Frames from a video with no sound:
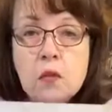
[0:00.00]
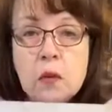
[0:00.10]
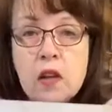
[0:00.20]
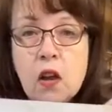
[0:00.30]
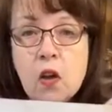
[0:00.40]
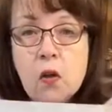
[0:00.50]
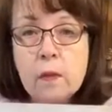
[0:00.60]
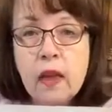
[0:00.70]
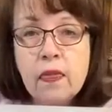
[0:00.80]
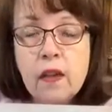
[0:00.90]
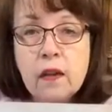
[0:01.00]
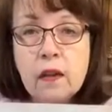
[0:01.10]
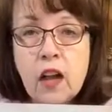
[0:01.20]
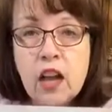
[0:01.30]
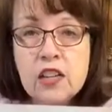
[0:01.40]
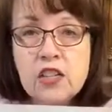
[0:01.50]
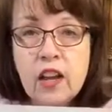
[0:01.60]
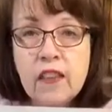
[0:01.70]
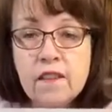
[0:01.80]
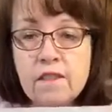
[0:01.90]
Sweet Home and the cottage
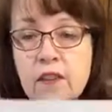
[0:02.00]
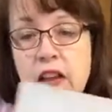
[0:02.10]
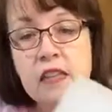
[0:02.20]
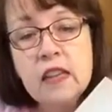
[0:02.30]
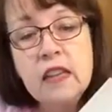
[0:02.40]
on the front.